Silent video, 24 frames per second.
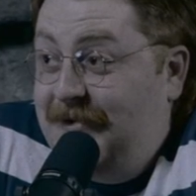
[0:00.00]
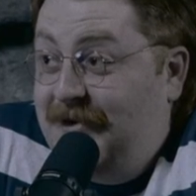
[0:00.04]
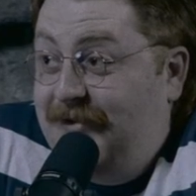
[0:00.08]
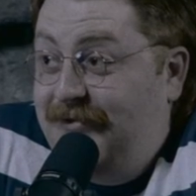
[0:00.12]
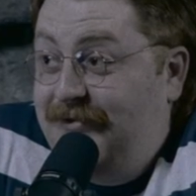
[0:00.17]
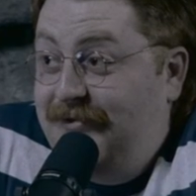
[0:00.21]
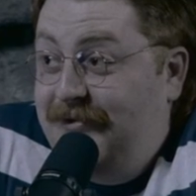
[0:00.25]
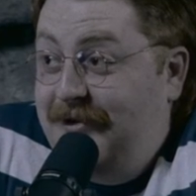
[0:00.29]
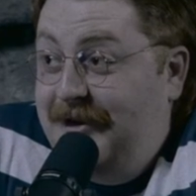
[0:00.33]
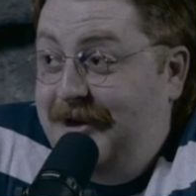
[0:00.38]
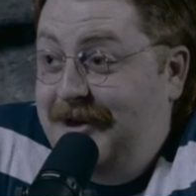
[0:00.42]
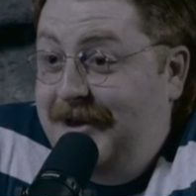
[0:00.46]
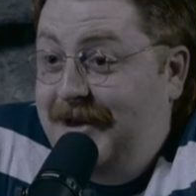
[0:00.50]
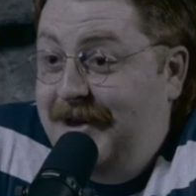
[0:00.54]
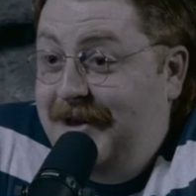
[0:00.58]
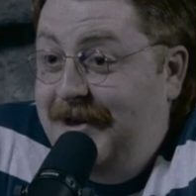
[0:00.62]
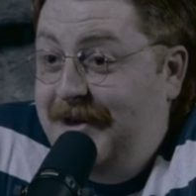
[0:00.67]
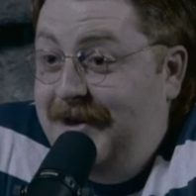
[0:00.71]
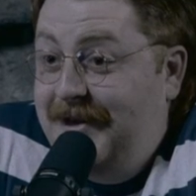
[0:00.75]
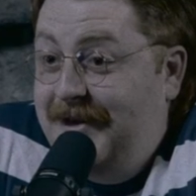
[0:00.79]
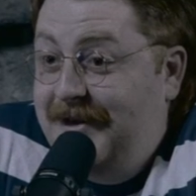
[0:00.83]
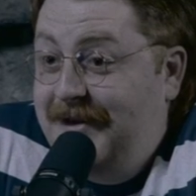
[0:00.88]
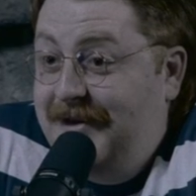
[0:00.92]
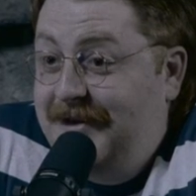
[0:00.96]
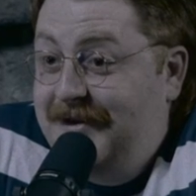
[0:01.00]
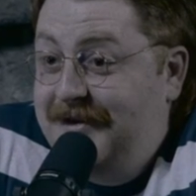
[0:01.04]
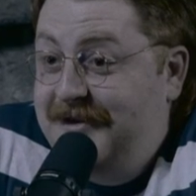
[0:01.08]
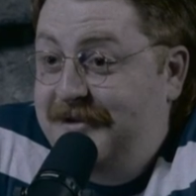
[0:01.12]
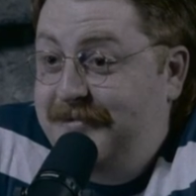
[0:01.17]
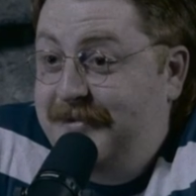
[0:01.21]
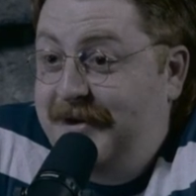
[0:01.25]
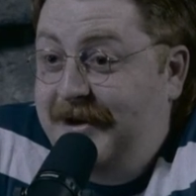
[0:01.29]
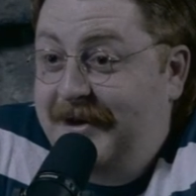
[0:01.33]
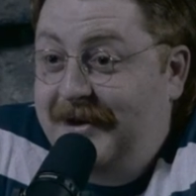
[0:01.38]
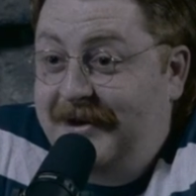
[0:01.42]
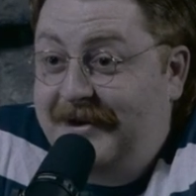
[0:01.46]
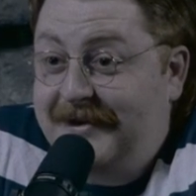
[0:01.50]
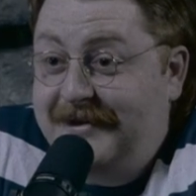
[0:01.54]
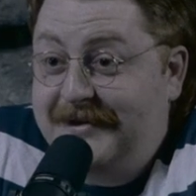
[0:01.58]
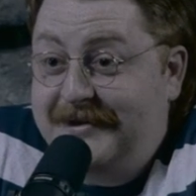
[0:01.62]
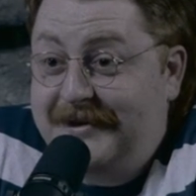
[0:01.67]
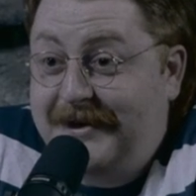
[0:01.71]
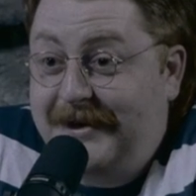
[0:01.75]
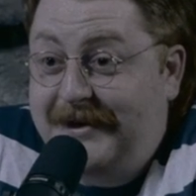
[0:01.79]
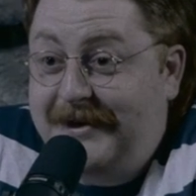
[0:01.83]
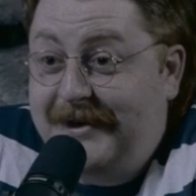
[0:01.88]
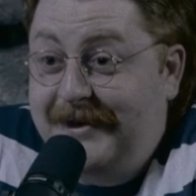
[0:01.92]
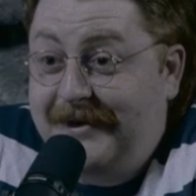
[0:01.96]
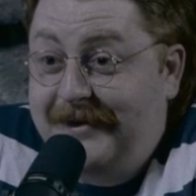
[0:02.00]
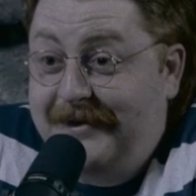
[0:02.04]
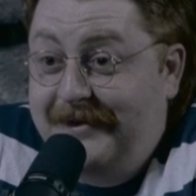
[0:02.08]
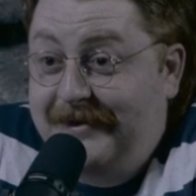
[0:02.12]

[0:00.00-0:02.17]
Freaky. Speaking of Kentucky,